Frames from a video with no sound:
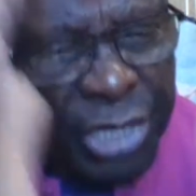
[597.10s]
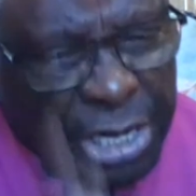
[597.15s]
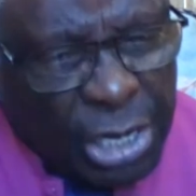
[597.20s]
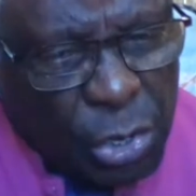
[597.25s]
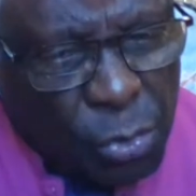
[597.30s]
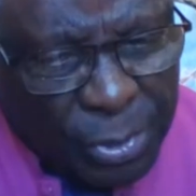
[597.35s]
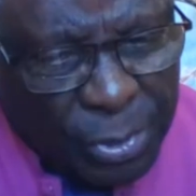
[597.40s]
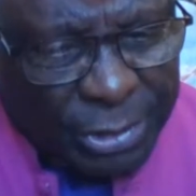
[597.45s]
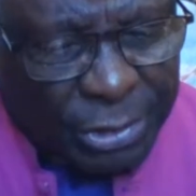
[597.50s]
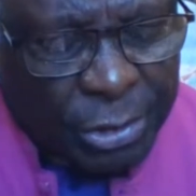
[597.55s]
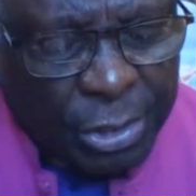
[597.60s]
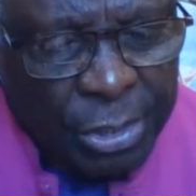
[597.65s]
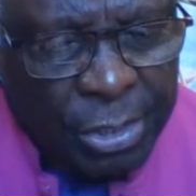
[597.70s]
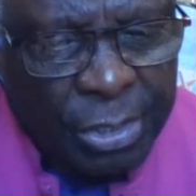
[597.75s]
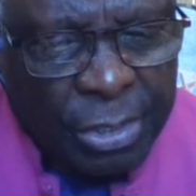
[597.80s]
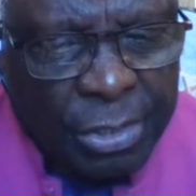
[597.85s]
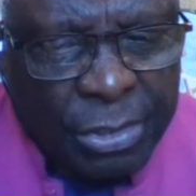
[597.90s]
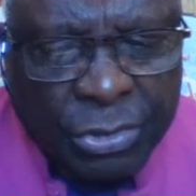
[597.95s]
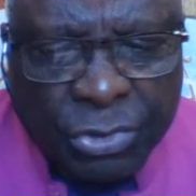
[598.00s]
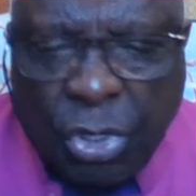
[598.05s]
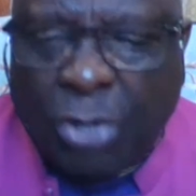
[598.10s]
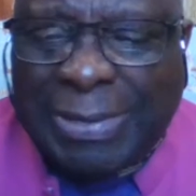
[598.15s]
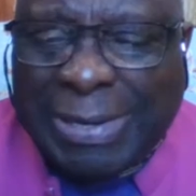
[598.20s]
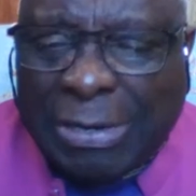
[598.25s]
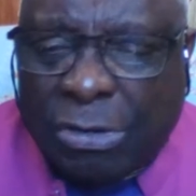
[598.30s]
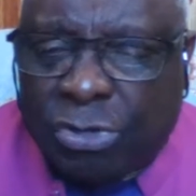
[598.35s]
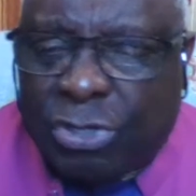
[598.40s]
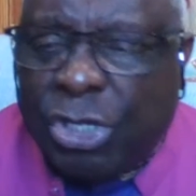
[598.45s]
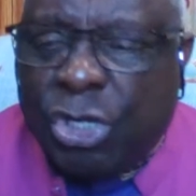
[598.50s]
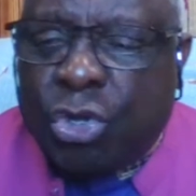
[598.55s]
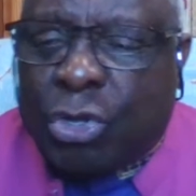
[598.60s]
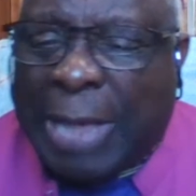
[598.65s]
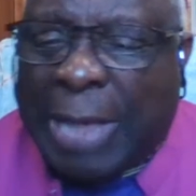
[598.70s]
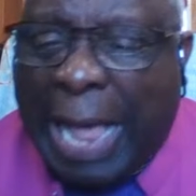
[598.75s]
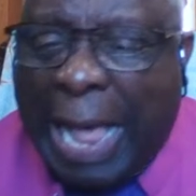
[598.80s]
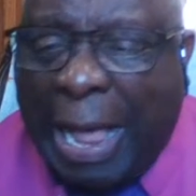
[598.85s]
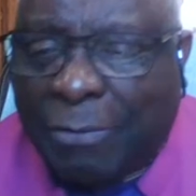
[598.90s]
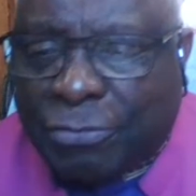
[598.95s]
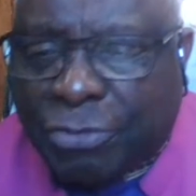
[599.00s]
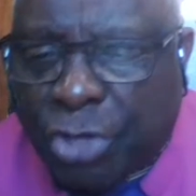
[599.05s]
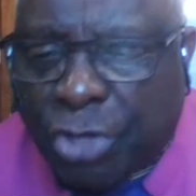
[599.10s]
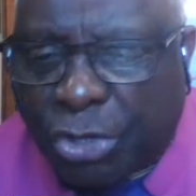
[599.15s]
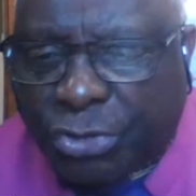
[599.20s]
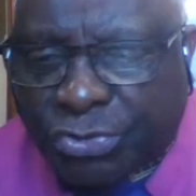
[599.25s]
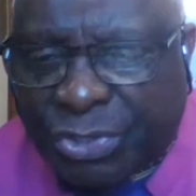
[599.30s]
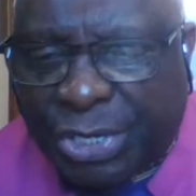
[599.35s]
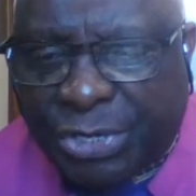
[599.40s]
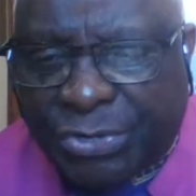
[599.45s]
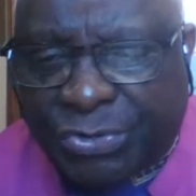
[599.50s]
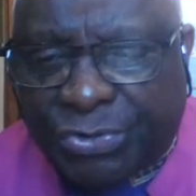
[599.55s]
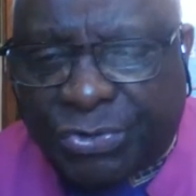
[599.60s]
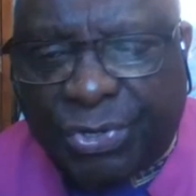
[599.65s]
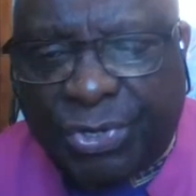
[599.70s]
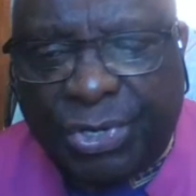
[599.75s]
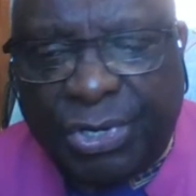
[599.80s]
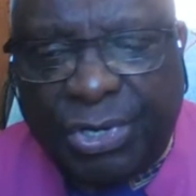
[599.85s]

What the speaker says: deal with so that you can have success.